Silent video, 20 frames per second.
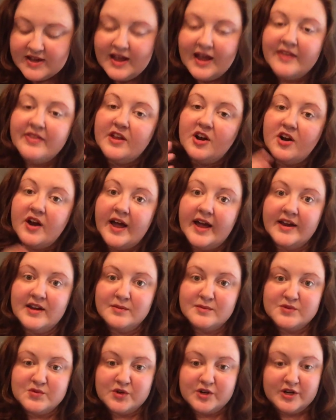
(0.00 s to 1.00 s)
And then our
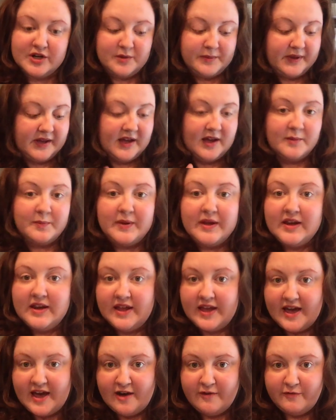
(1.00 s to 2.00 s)
items were going to be a
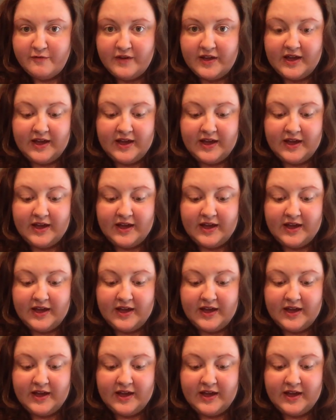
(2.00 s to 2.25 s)
PDF